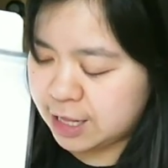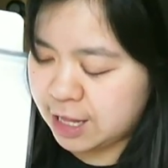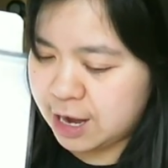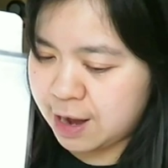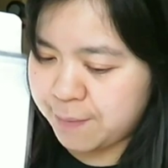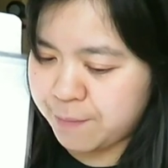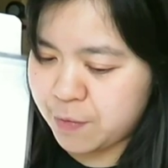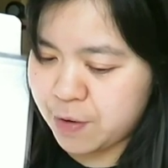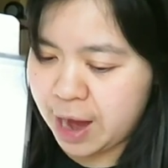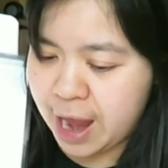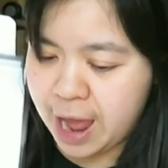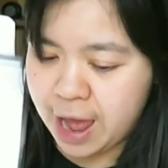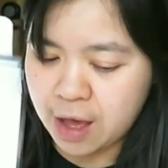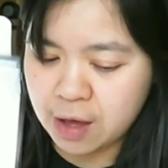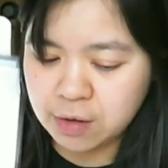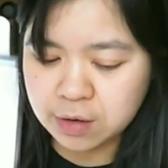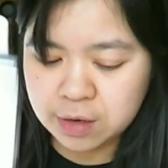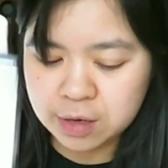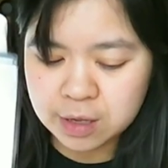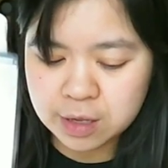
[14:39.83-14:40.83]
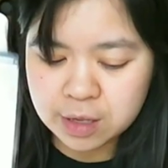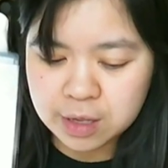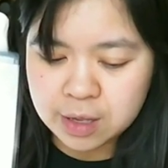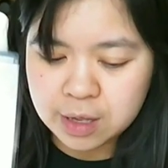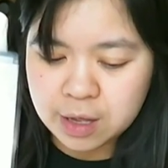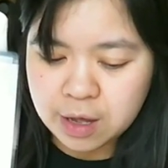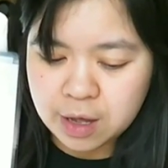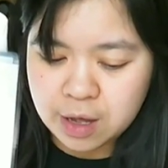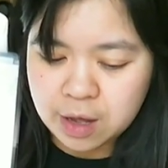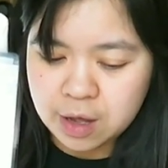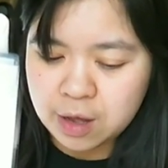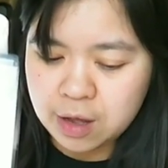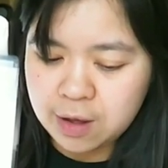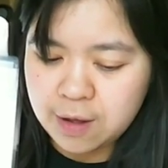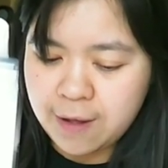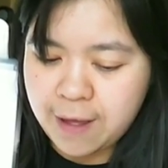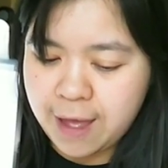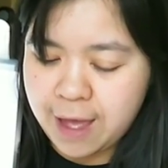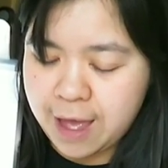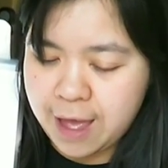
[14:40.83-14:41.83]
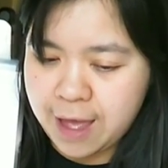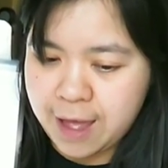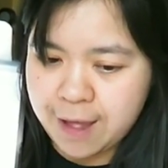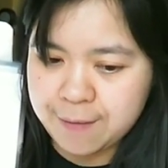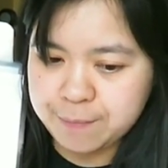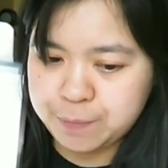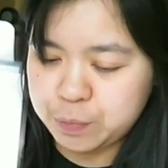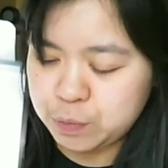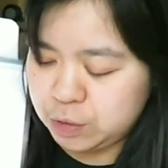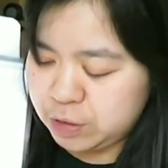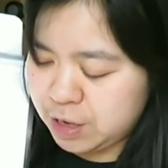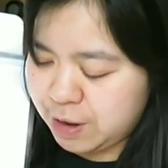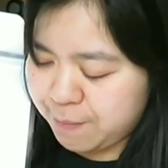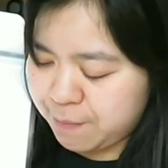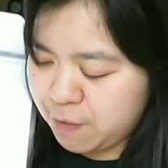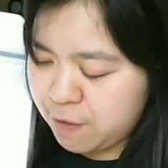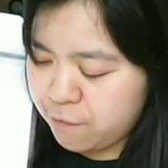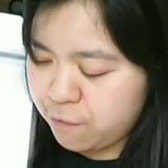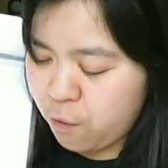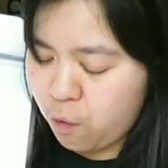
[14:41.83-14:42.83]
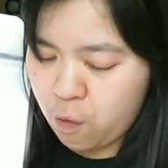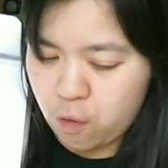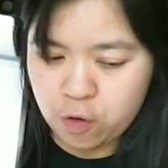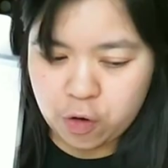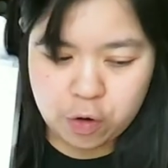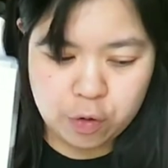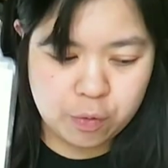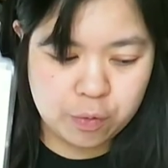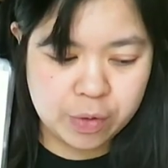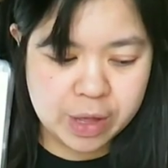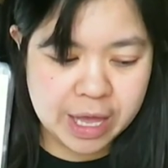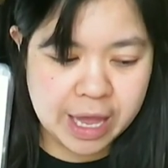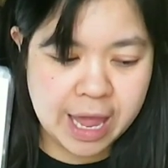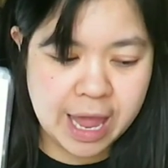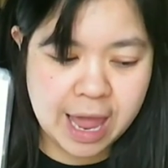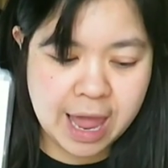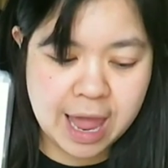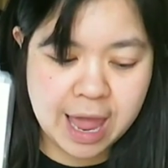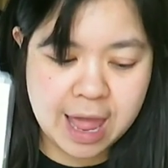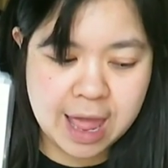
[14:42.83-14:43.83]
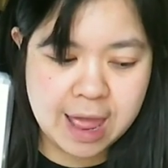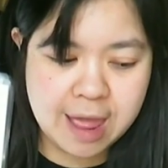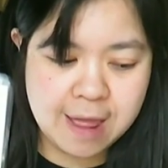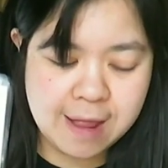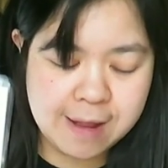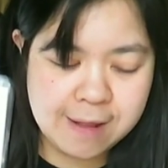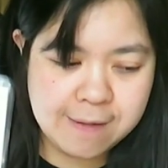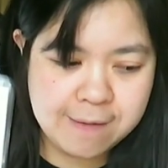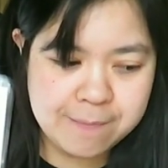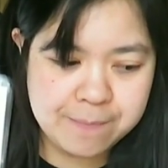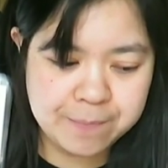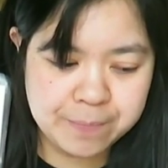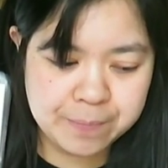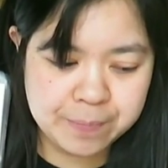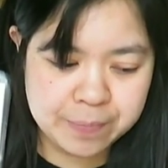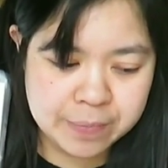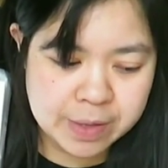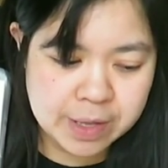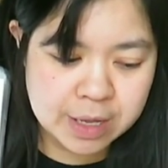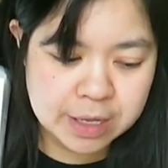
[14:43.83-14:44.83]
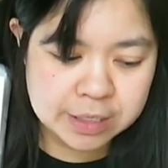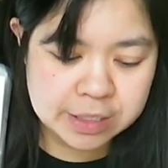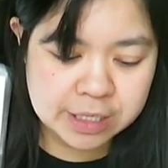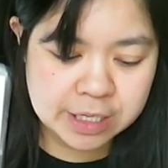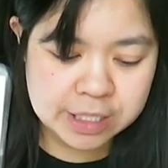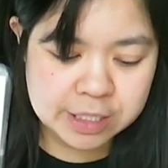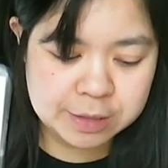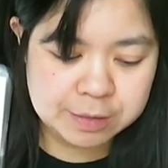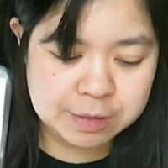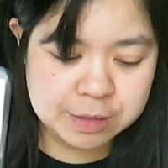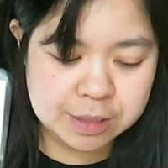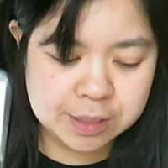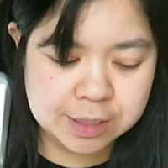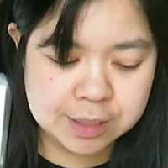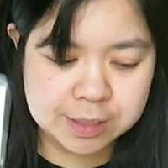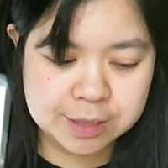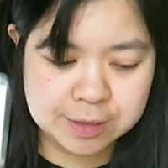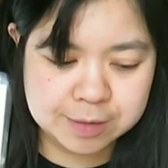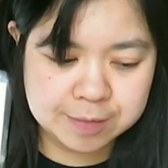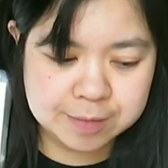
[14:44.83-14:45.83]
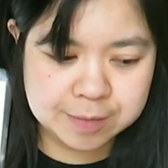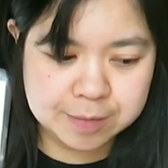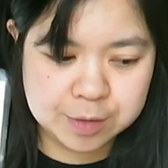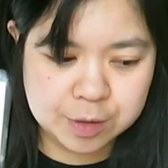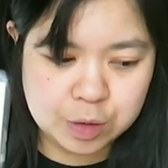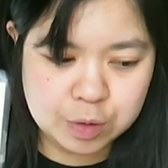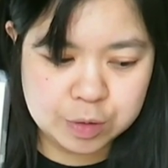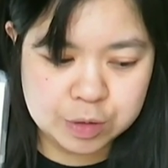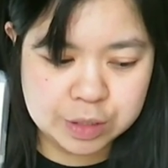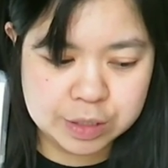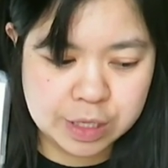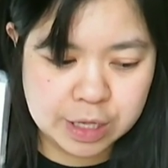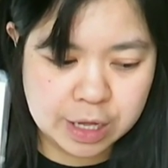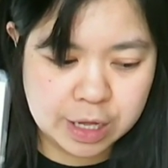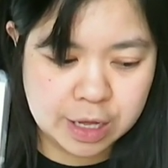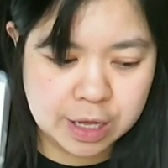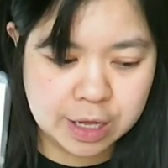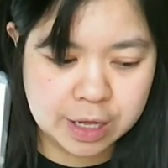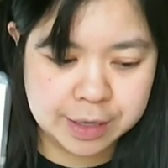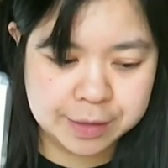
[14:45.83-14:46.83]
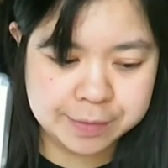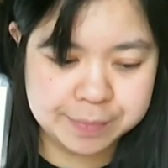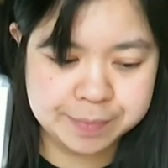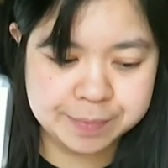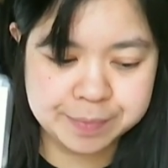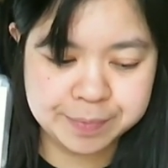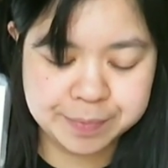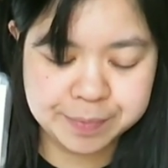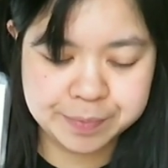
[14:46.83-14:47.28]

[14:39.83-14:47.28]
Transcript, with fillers: the number out and put number 4. Or we can just use the